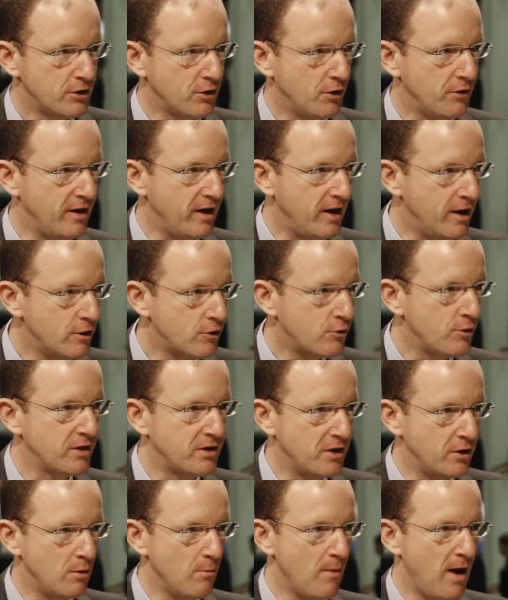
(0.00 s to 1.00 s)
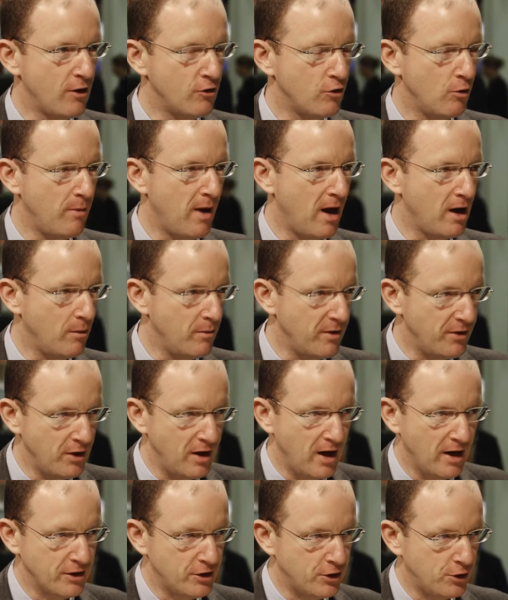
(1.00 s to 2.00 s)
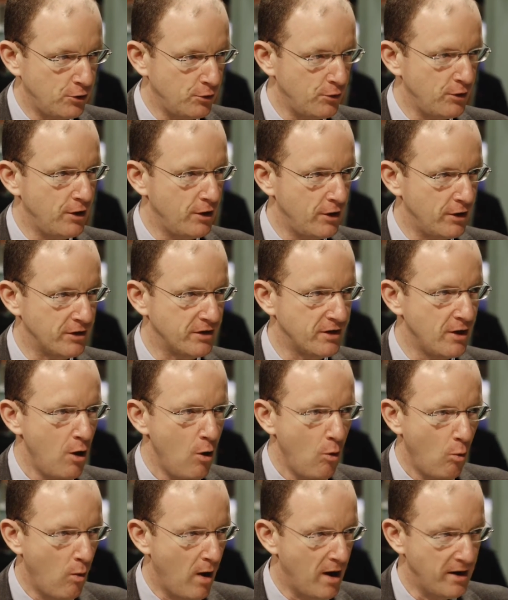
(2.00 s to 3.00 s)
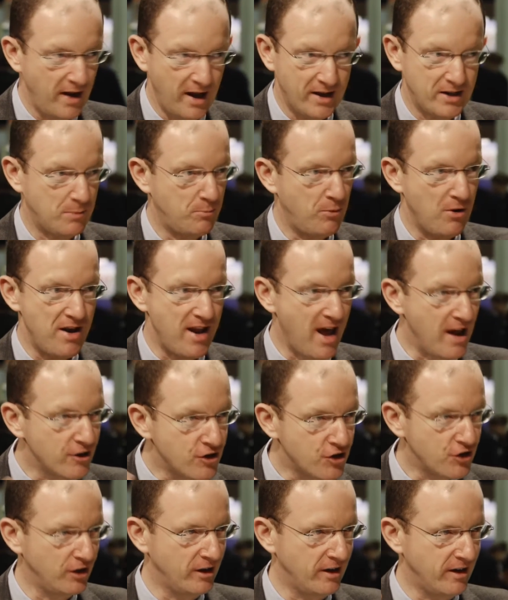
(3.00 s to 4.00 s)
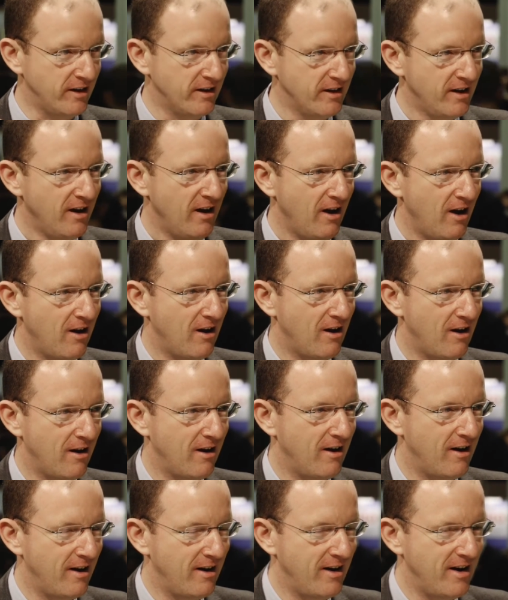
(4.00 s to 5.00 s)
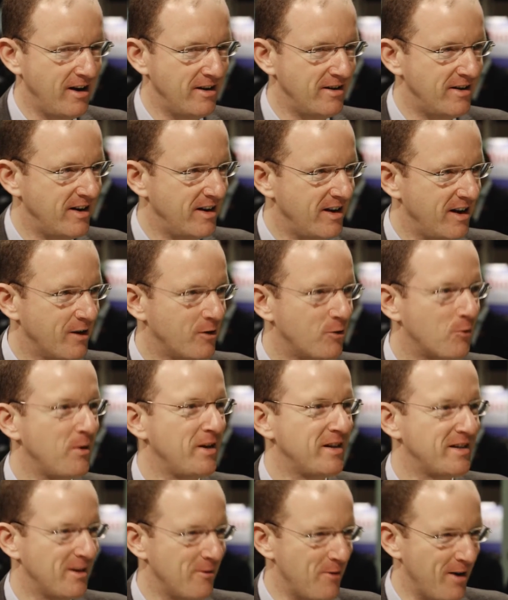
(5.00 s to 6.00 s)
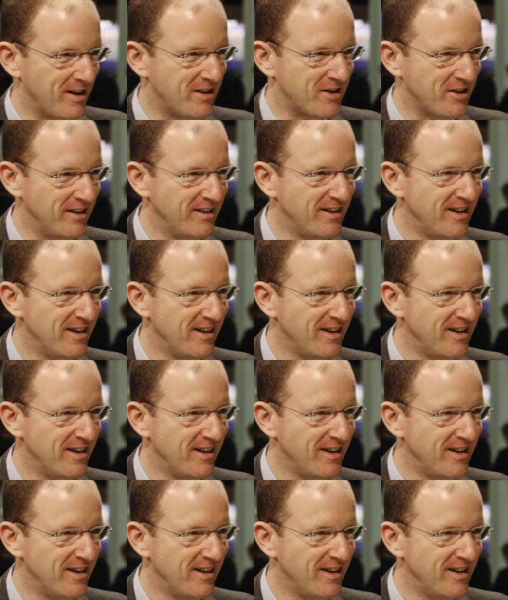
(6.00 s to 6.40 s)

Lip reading: So the interest in the microbiome in the last 2 years went exponentially in the increased direction.